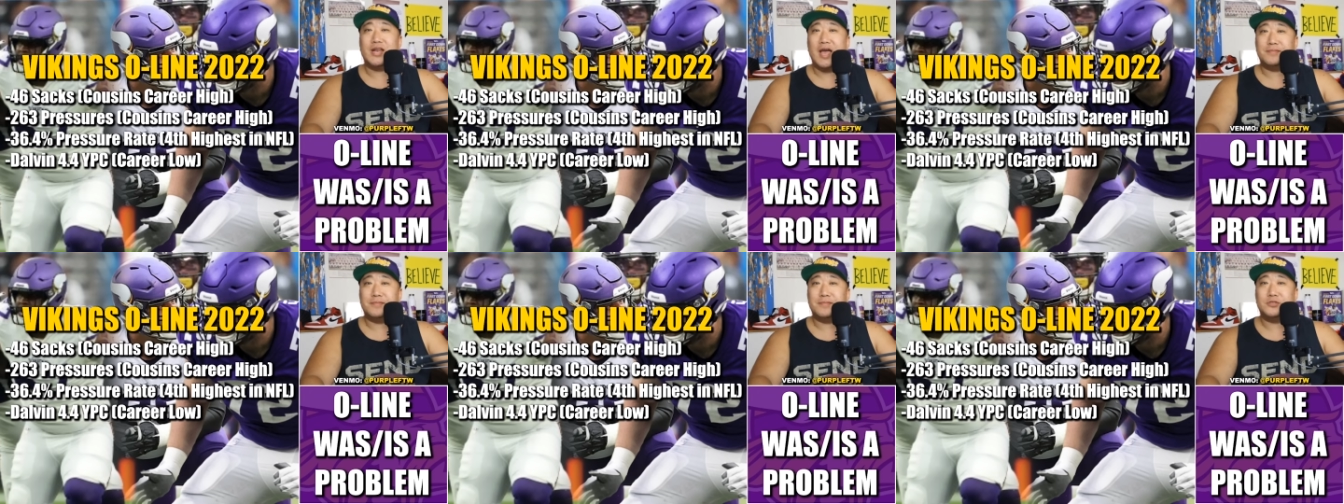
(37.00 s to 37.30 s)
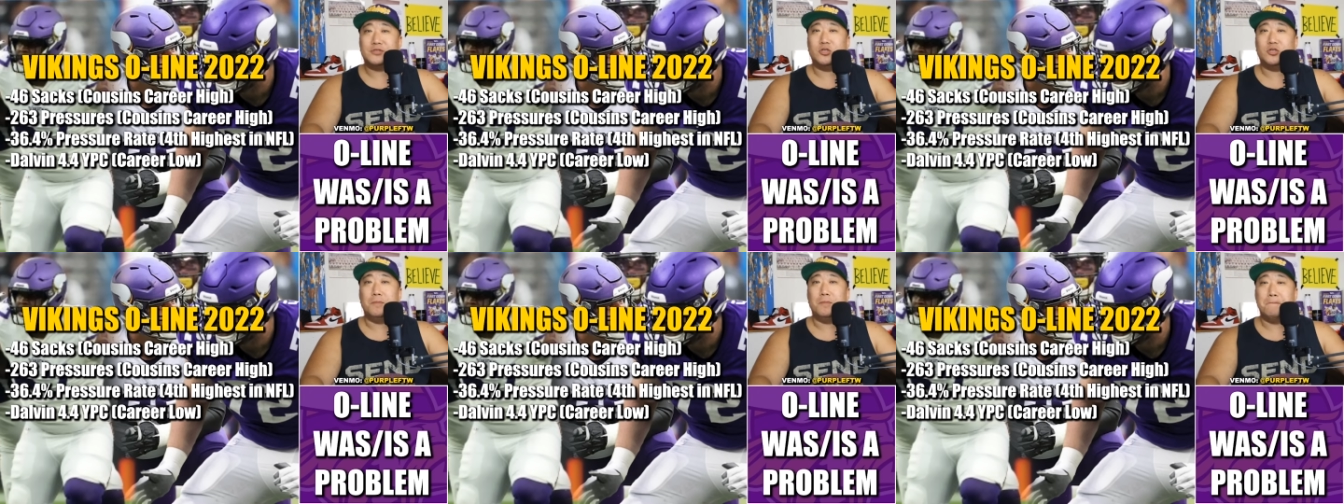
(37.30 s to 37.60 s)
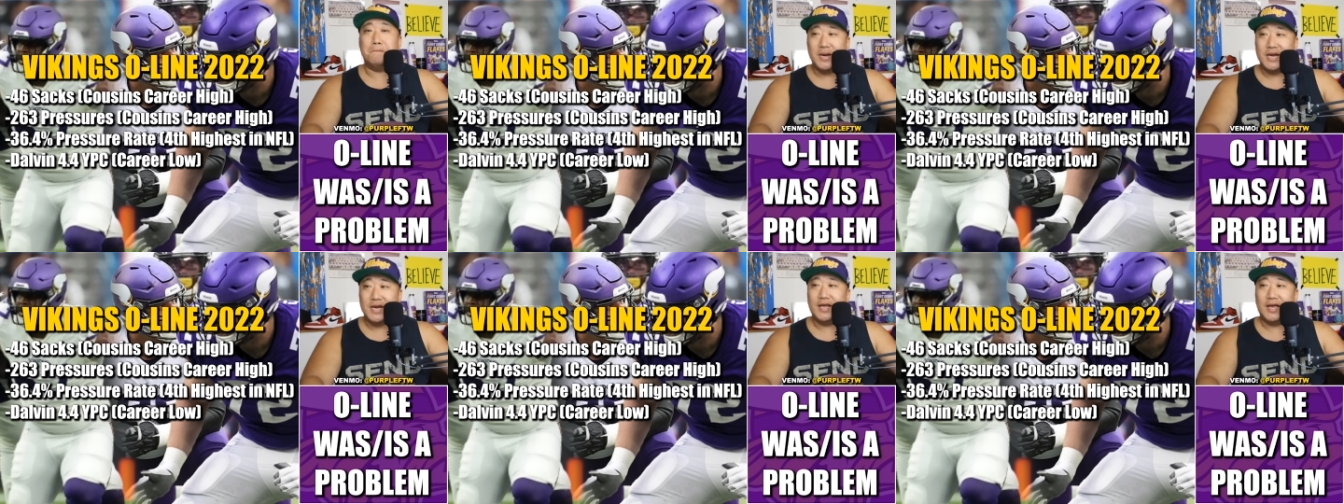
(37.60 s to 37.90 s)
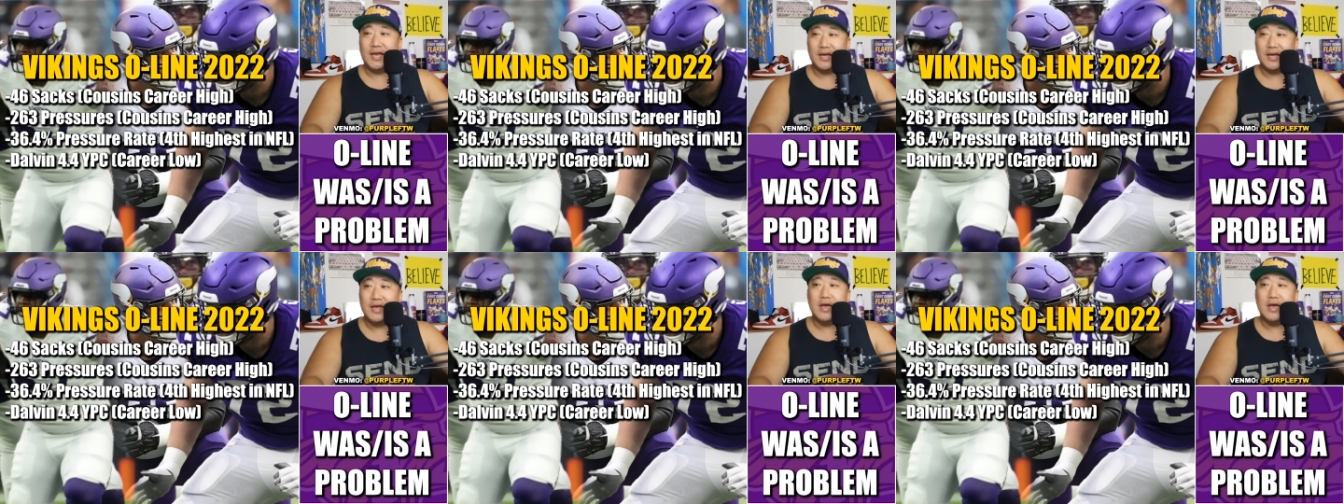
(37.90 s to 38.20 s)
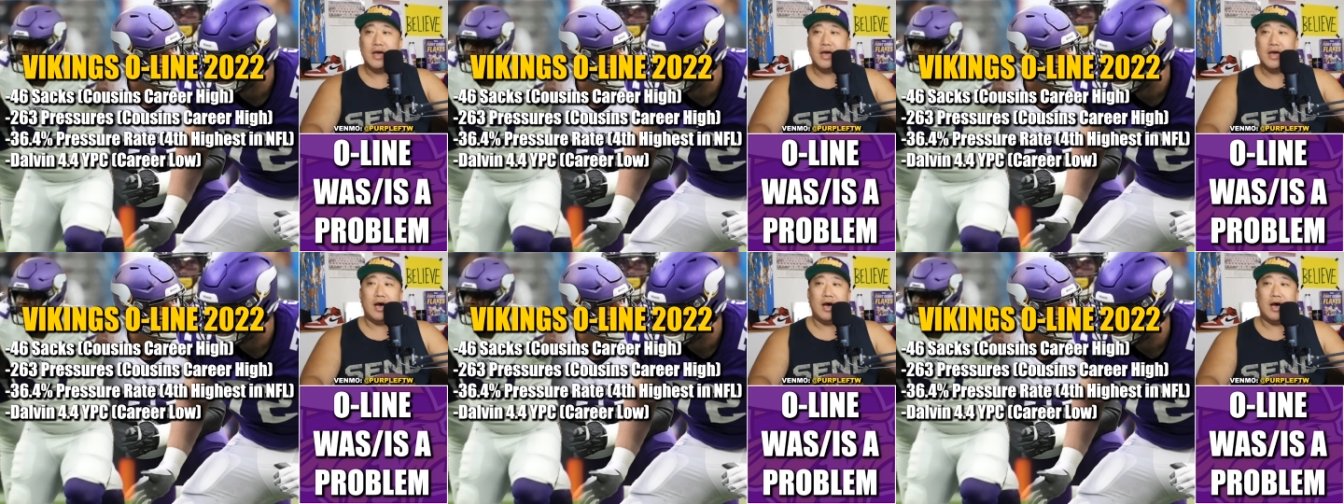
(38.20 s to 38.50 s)
an absolute beating
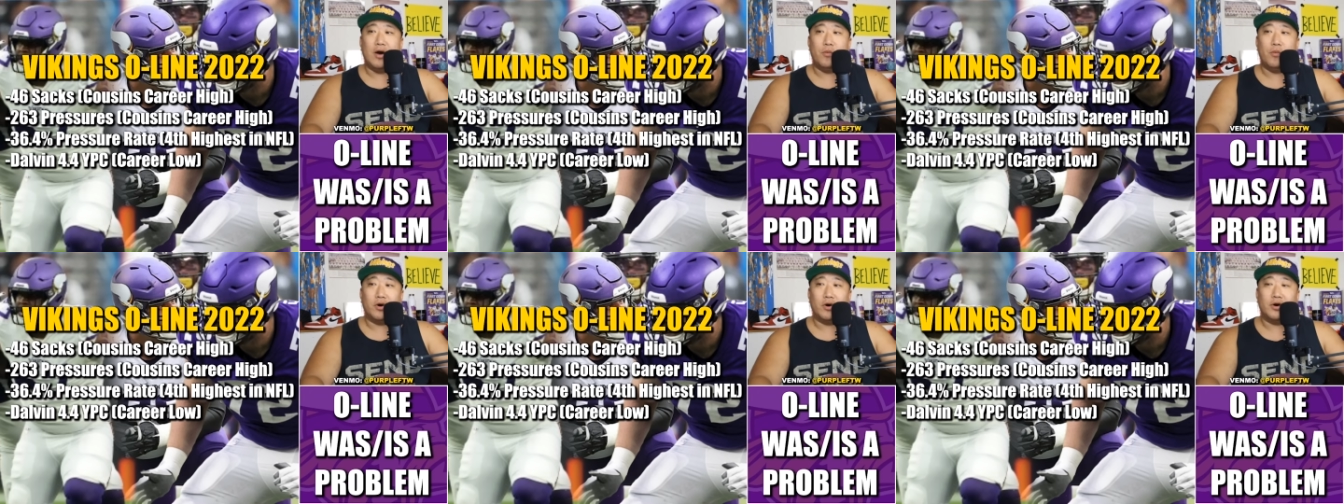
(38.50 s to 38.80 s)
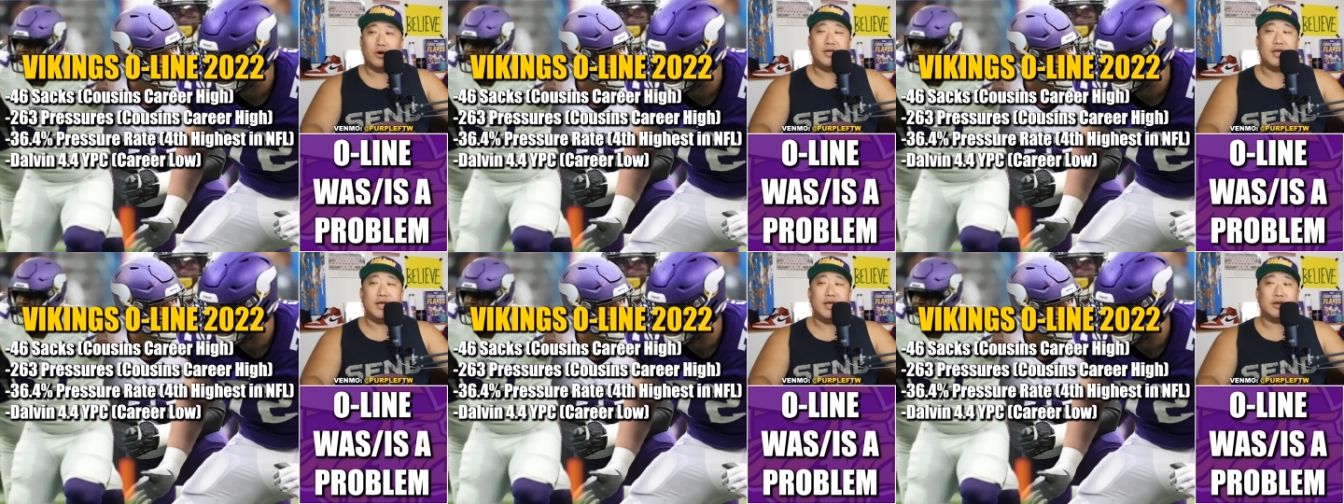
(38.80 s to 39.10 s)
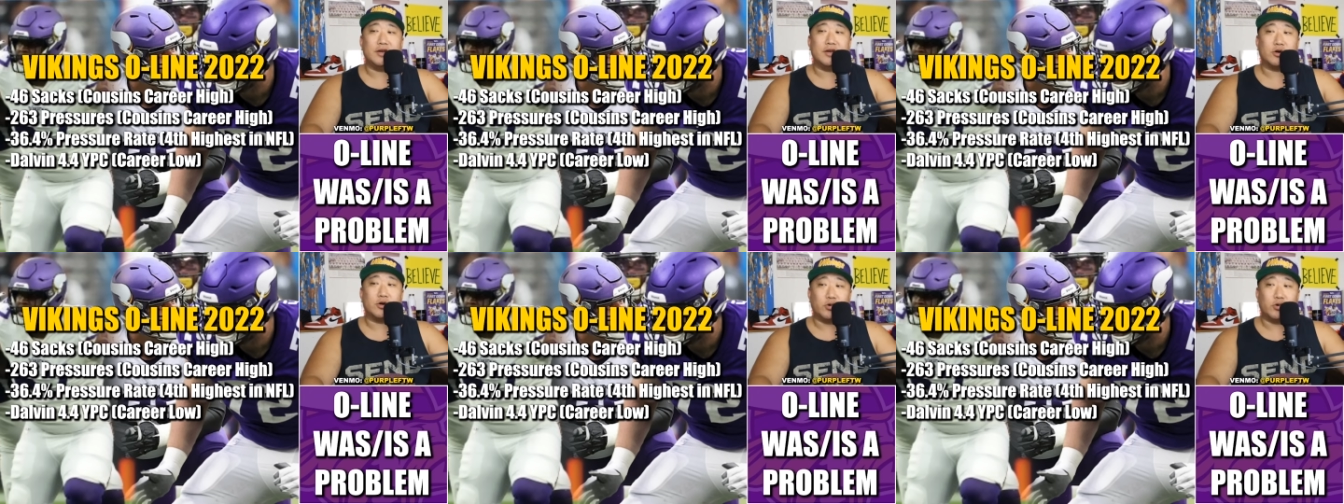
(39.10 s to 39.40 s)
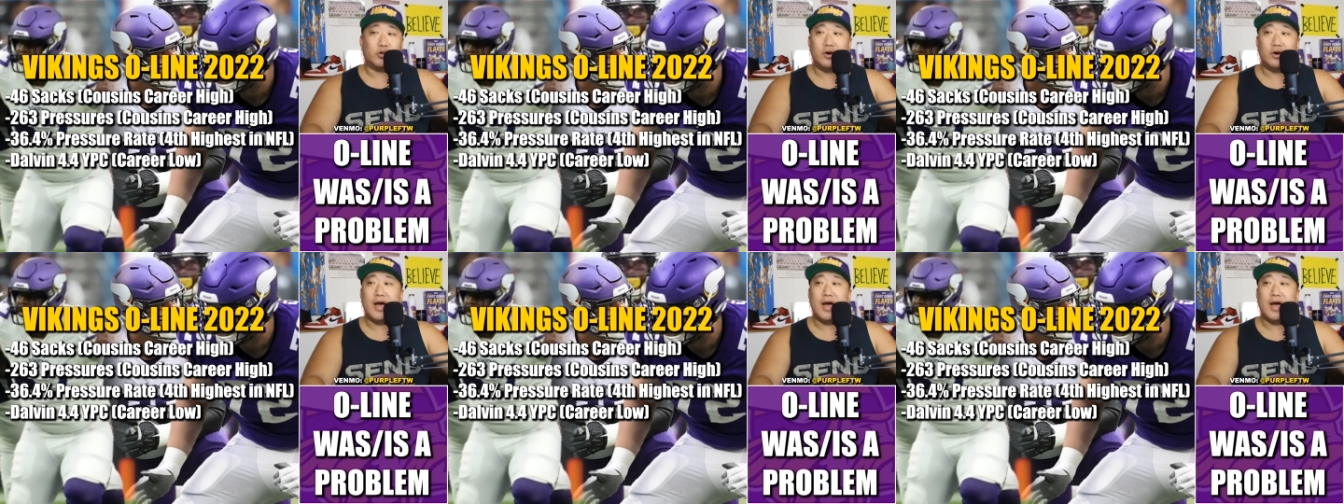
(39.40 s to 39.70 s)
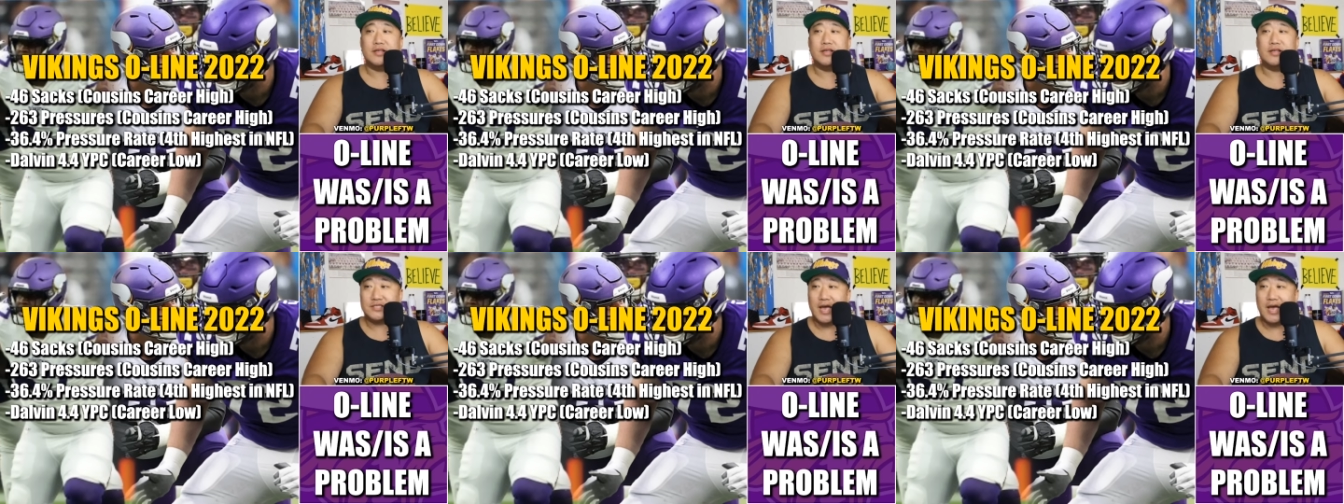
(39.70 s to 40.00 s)
uh, where he had a career high in
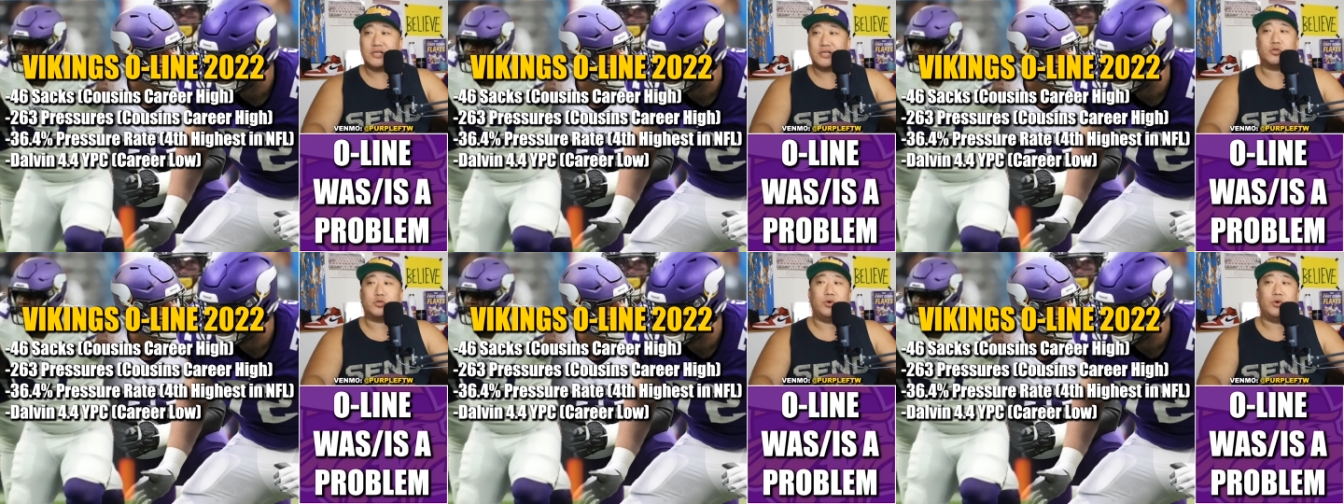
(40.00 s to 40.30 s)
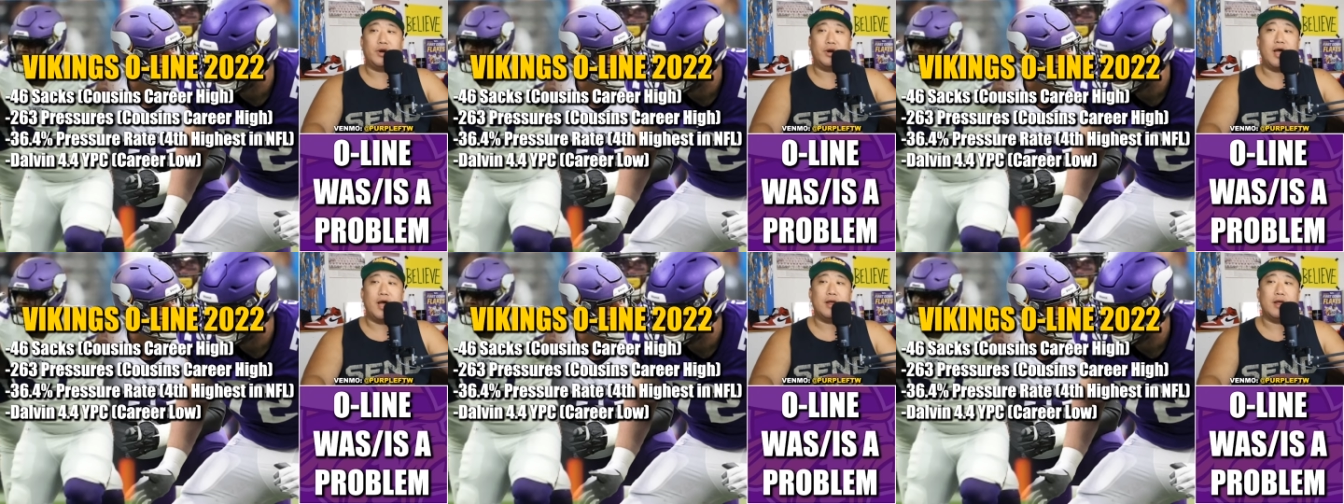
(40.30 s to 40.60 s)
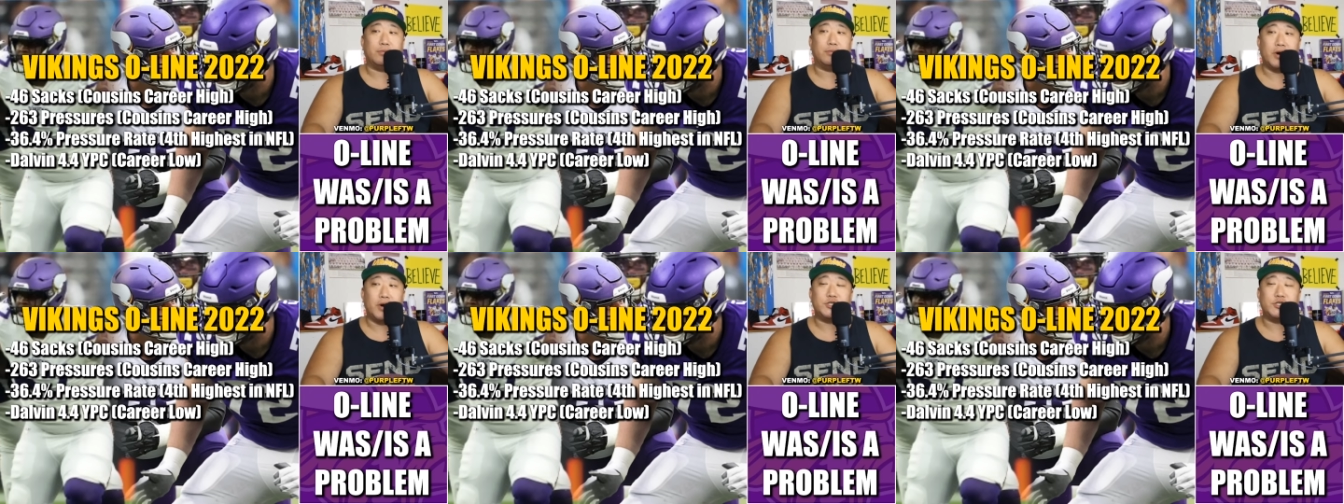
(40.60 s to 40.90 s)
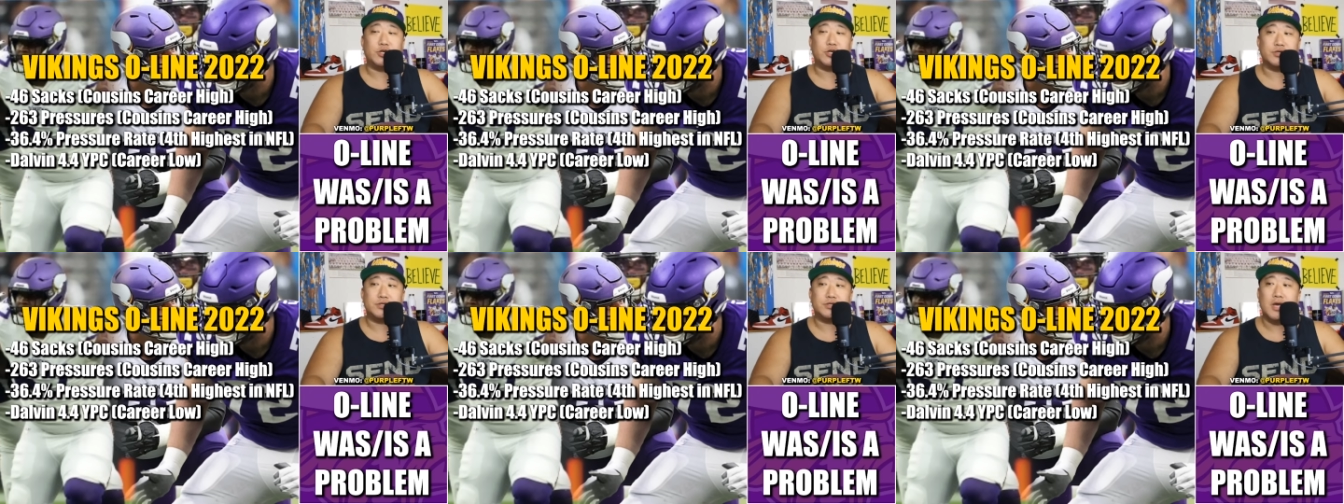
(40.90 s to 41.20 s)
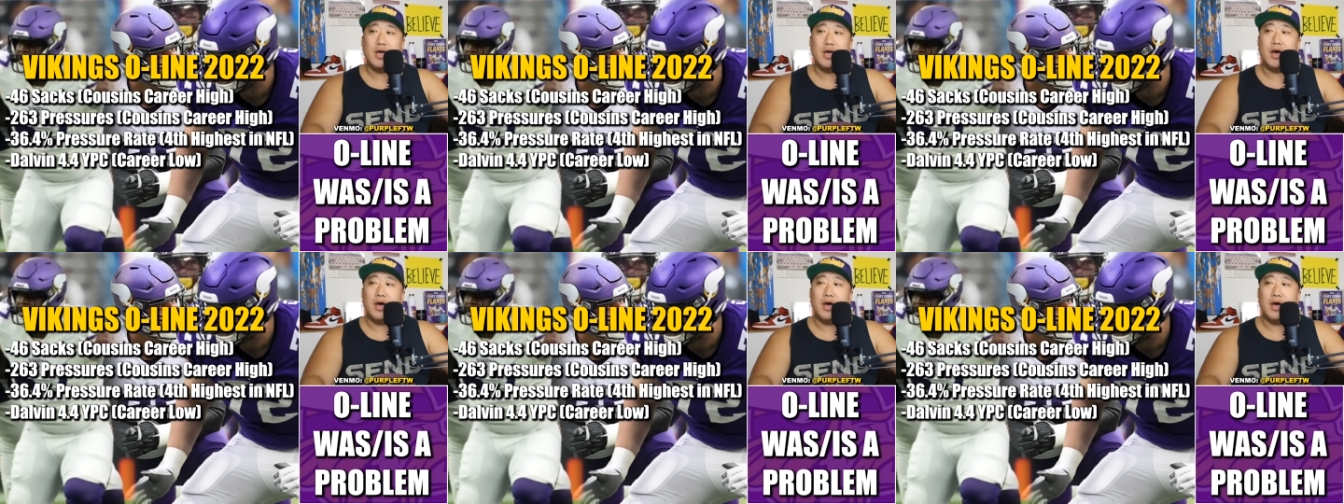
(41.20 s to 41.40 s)
sacks, career high in pressures,